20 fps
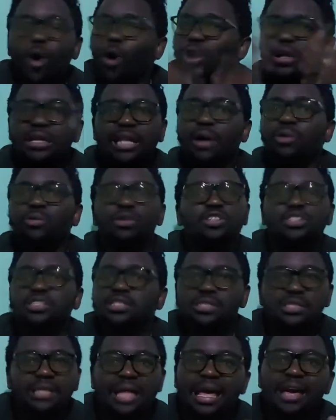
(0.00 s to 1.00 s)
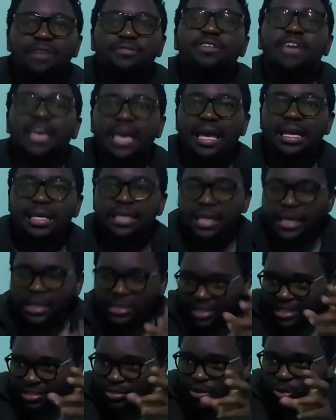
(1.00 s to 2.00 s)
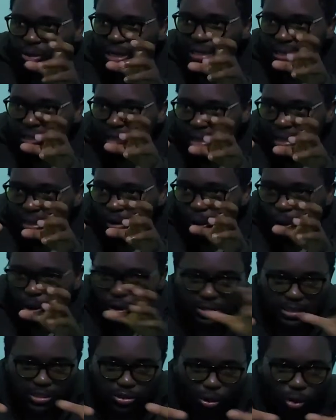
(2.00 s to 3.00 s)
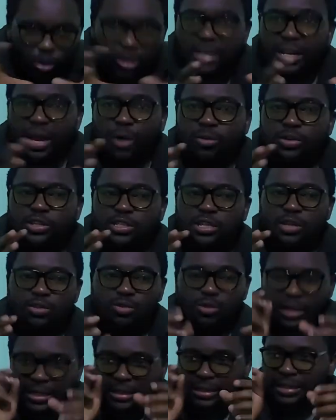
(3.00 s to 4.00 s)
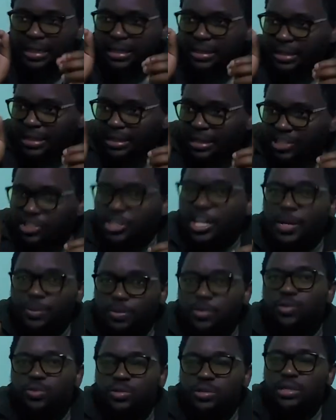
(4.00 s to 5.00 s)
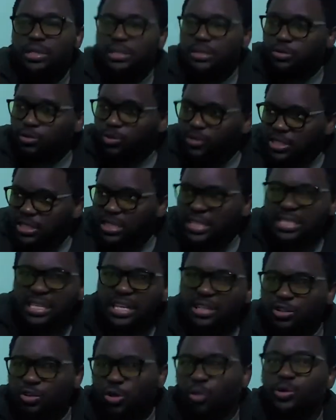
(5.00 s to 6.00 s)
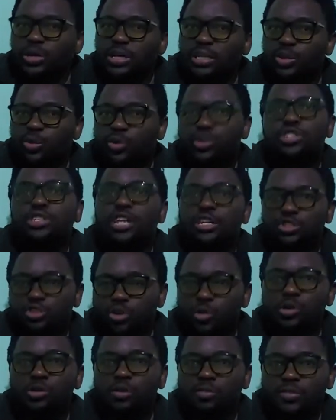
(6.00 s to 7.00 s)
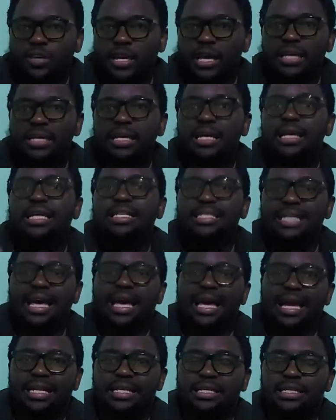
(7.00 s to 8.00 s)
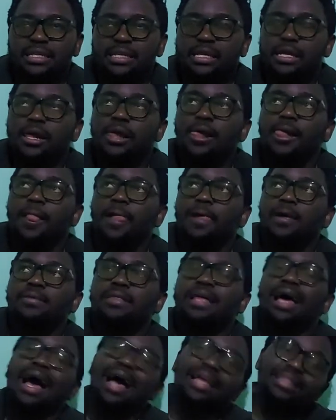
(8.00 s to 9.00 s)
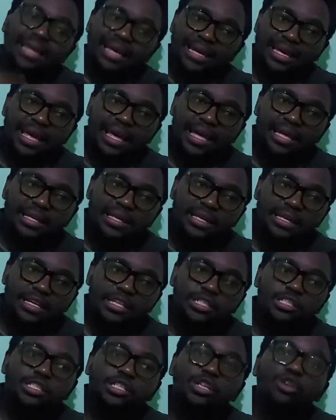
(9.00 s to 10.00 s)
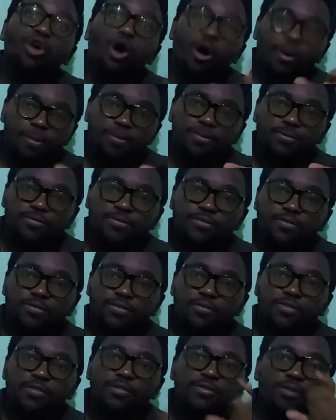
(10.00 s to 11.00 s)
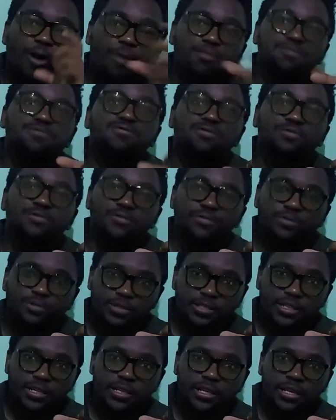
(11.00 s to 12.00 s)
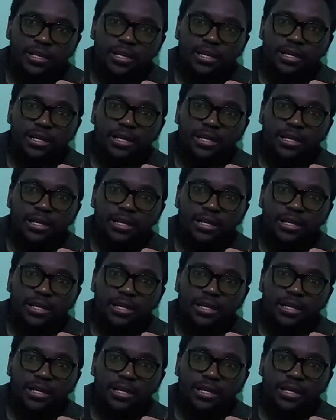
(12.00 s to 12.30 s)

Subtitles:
All languages, they have K. Just look at all these old languages and look at the shape. You'll see the drawing, the original drawing of K. It's a hand. The other K is Kof, you see.